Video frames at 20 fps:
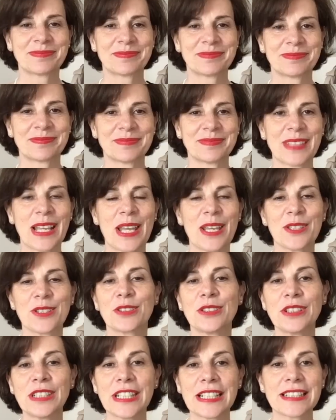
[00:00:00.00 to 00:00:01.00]
So the next
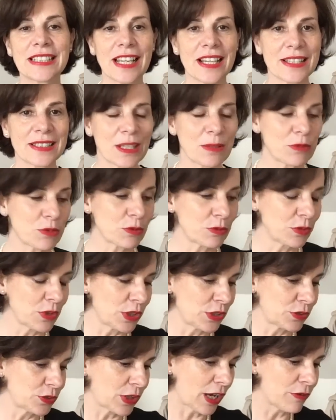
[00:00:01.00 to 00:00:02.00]
items we're going to have a
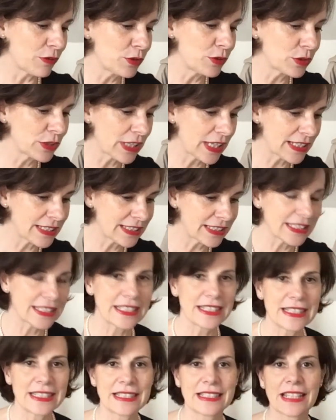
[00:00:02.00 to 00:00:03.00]
look at is
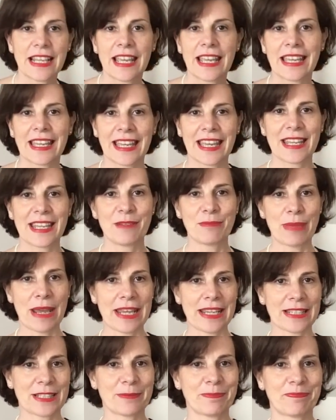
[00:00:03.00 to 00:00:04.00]
handbags,
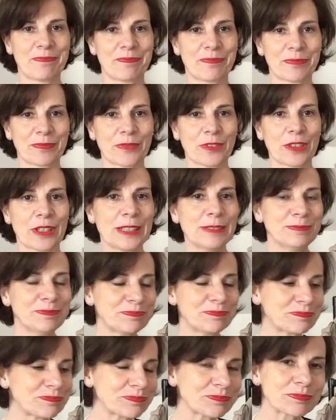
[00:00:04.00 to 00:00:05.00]
okay?
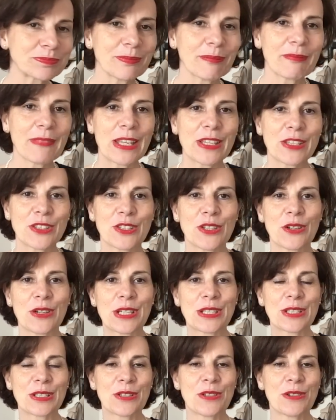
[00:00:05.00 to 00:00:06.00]
So it's
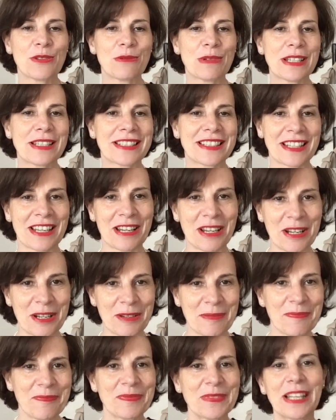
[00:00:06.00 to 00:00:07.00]
always
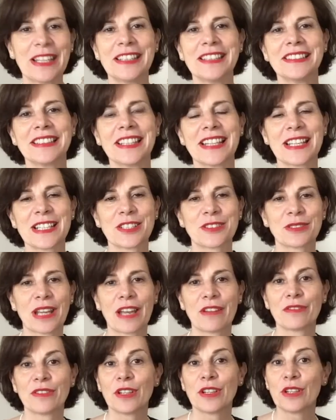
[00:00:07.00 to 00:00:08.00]
nice to have a
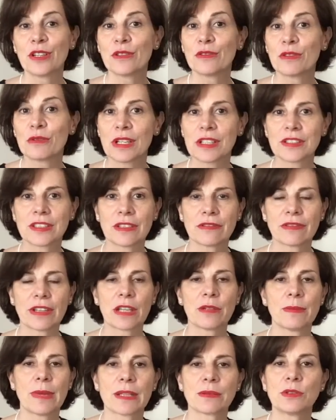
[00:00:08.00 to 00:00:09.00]
variety of handbags. You
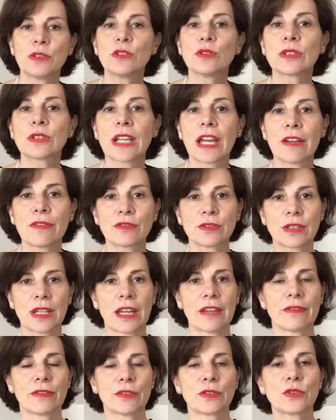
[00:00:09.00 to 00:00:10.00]
don't have to have
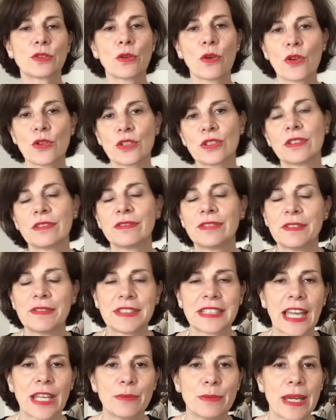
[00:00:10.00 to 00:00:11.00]
250
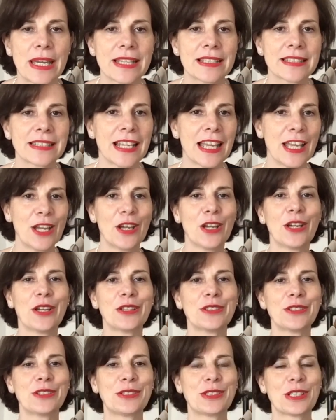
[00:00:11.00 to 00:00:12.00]
handbags, just
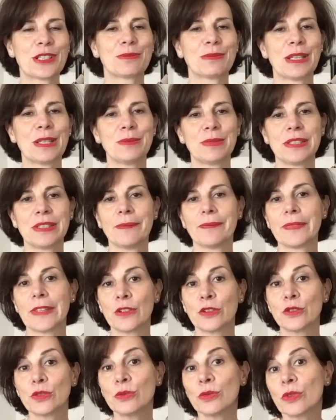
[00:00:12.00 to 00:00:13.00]
maybe two or
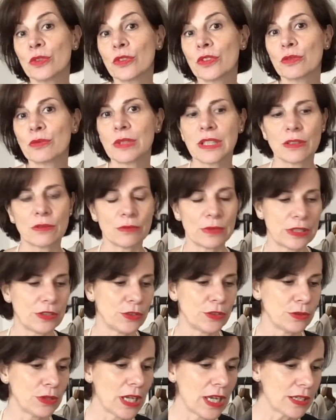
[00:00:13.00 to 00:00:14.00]
three will do.
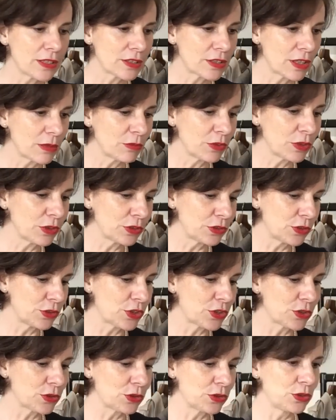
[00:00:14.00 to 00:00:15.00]
So I'm going to show
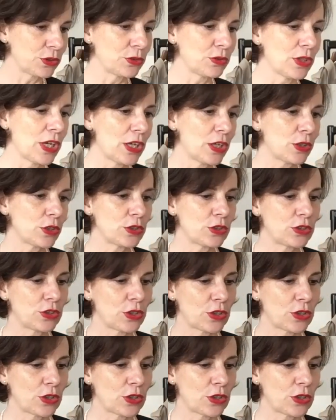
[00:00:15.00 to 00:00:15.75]
you just